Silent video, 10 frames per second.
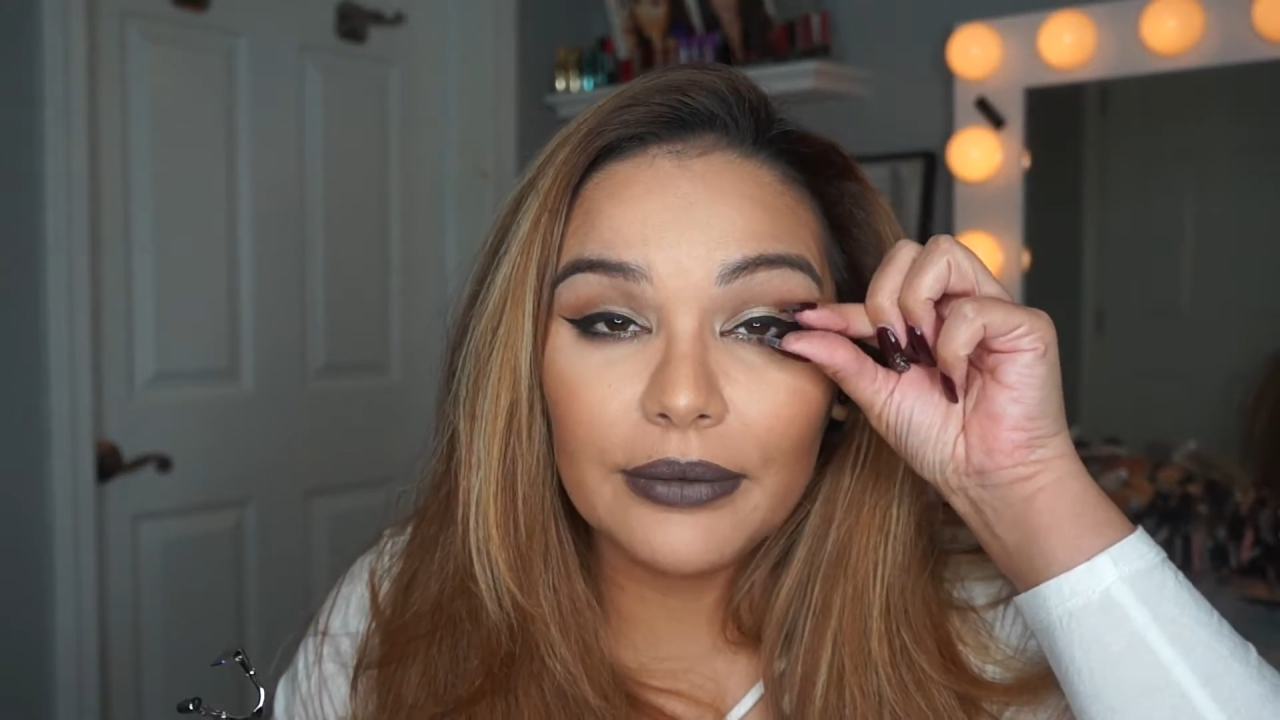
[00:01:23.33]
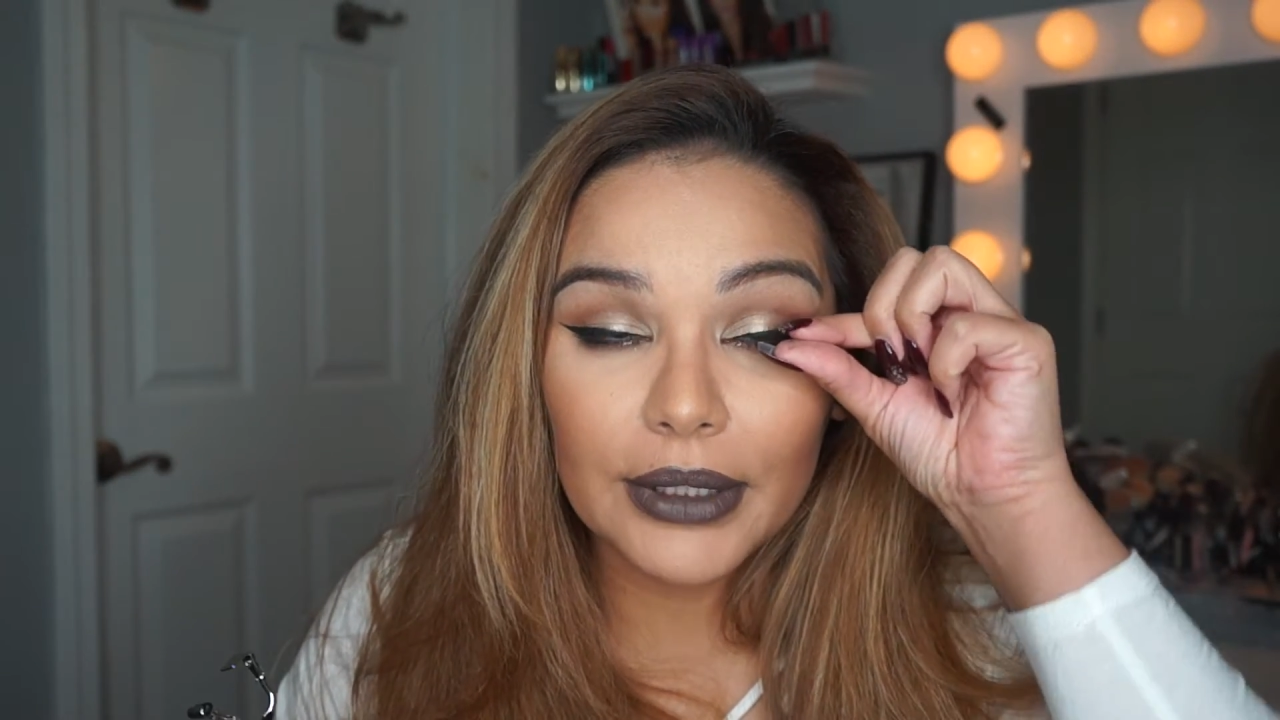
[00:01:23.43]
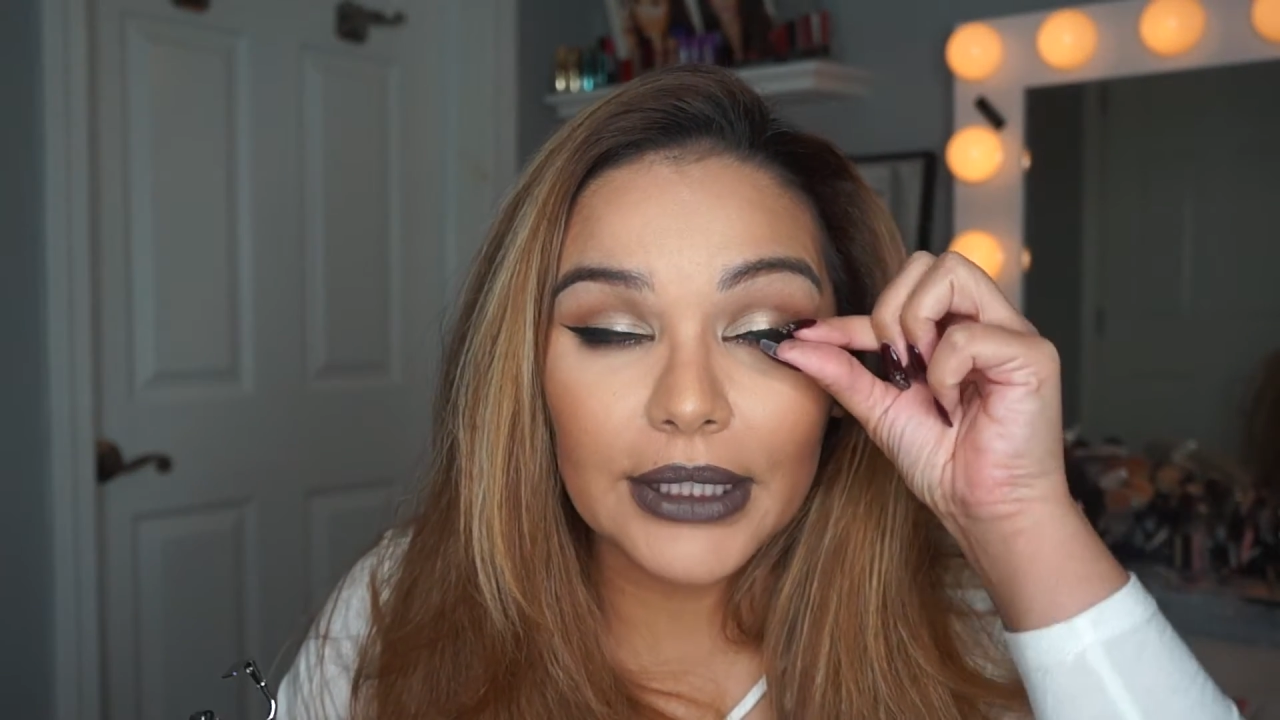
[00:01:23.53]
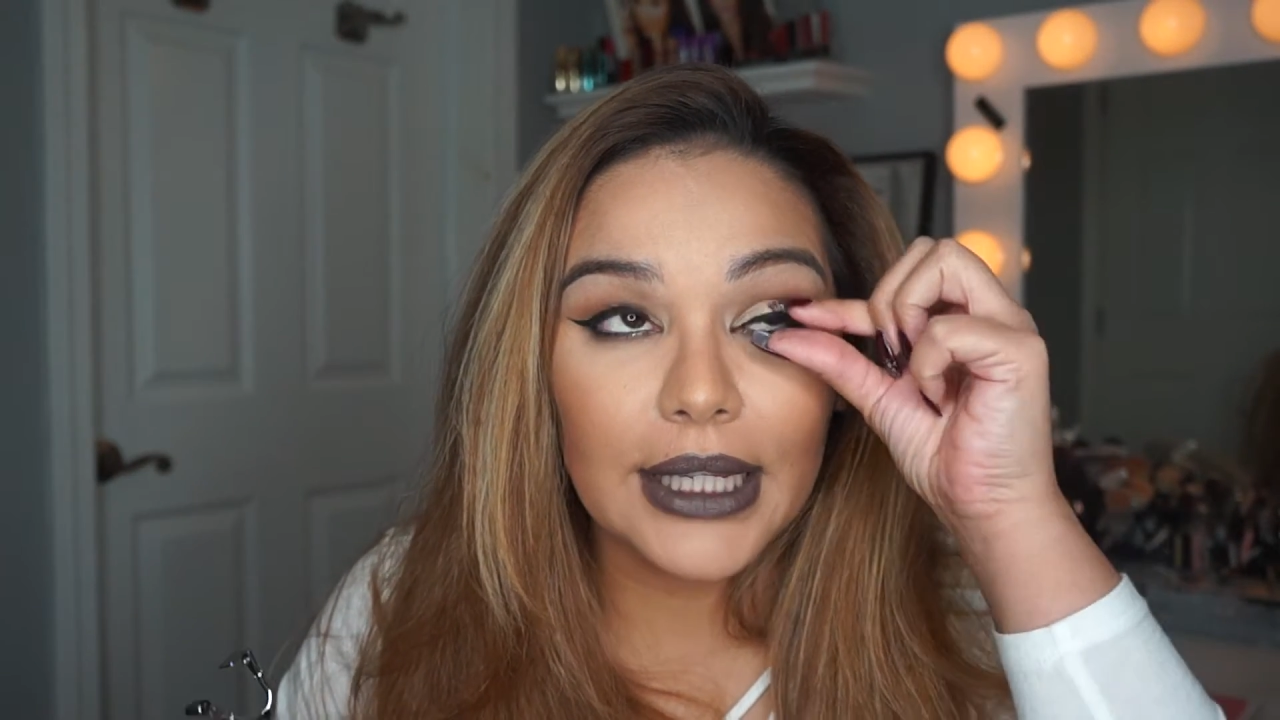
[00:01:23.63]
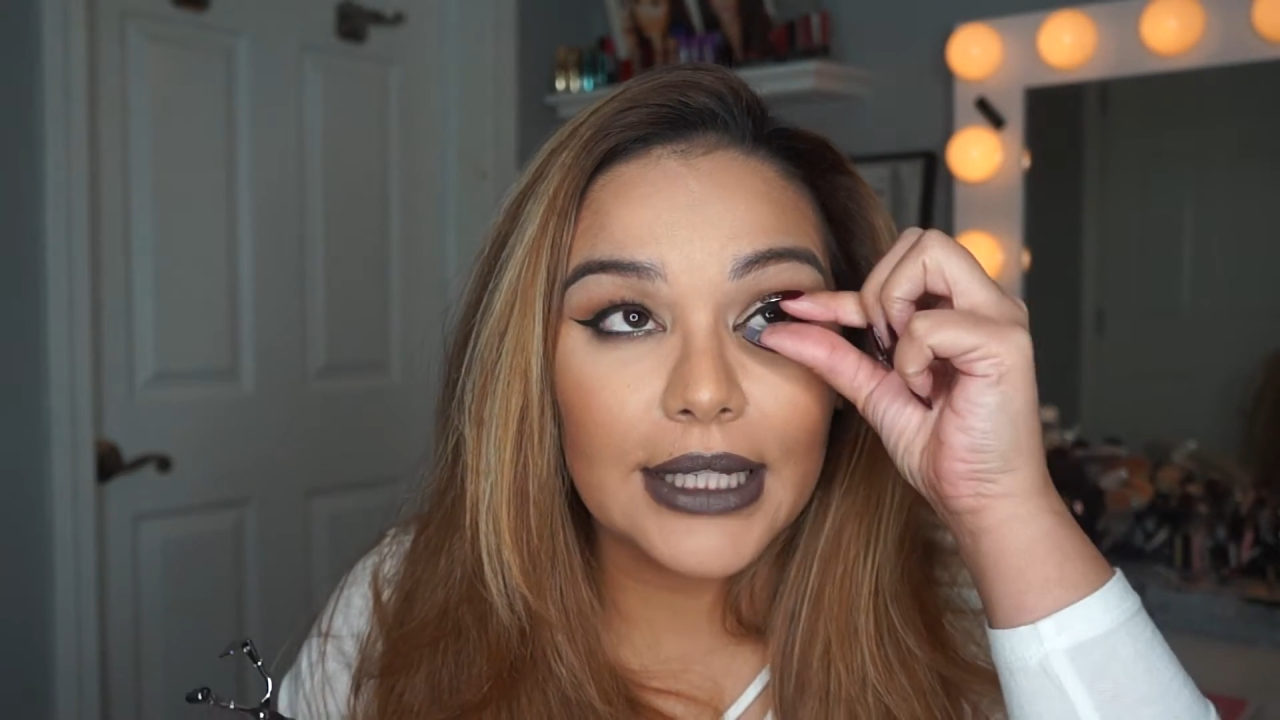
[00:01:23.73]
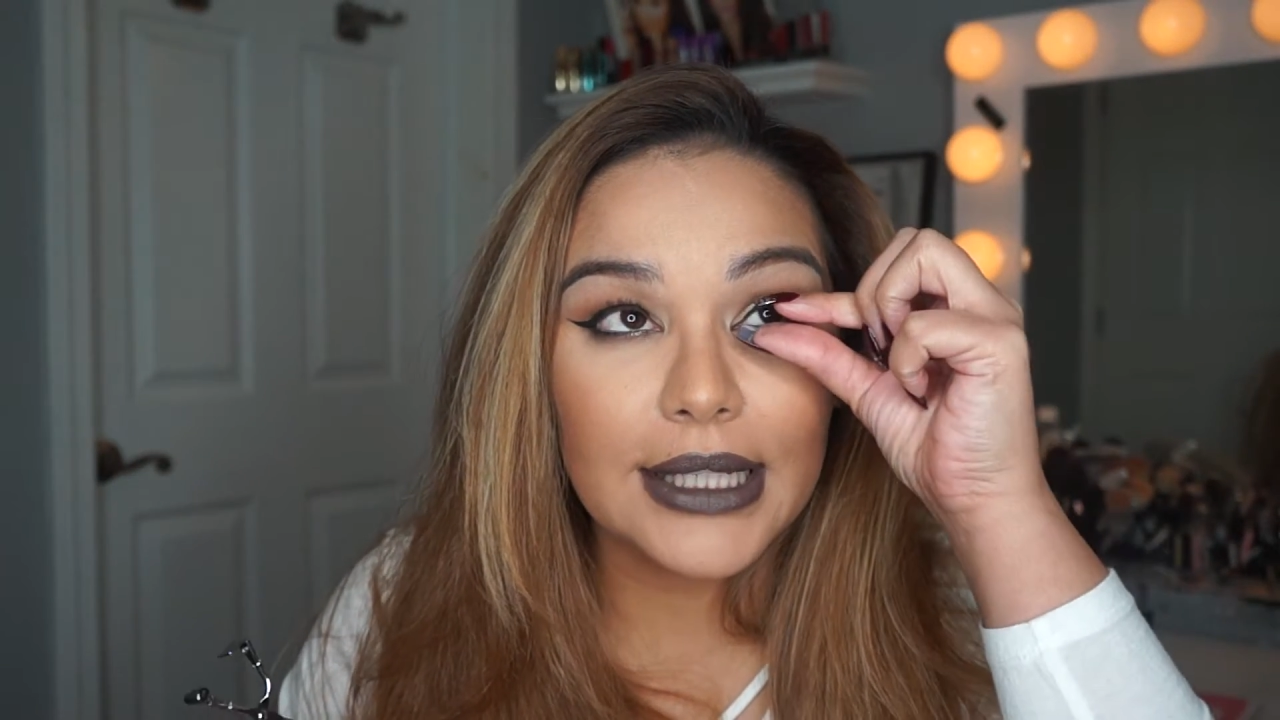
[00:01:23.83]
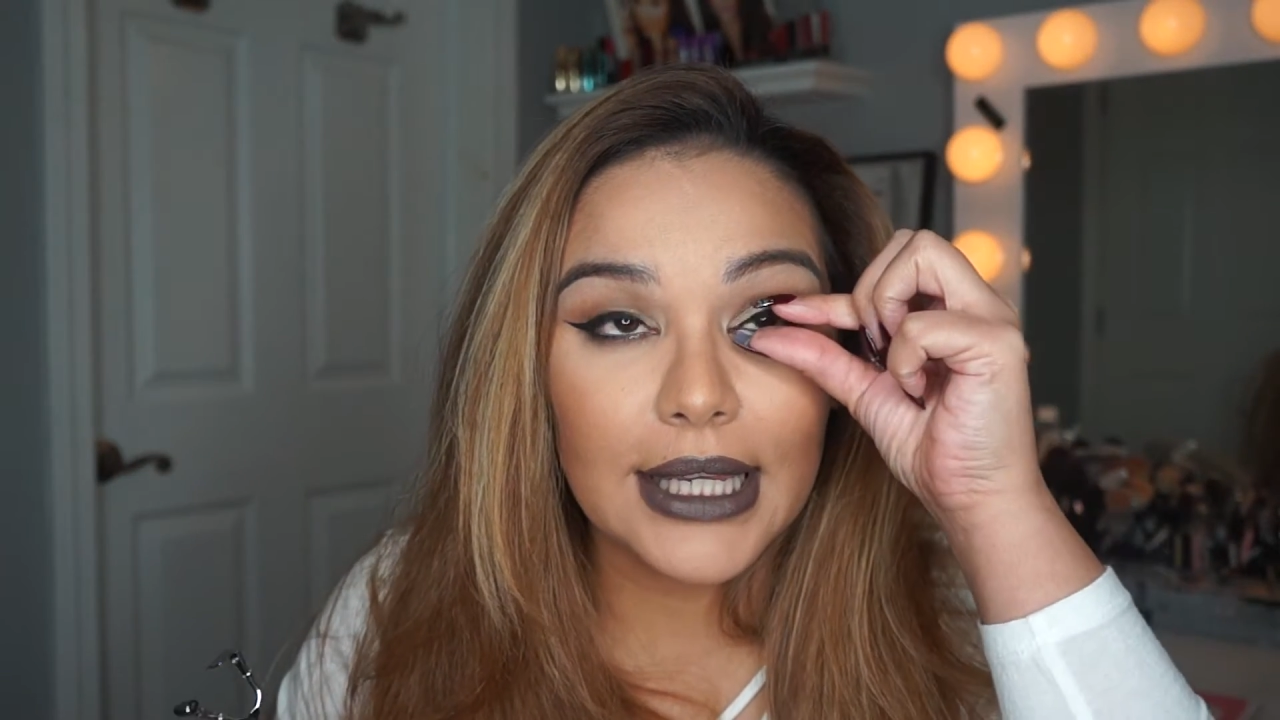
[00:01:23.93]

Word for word: really like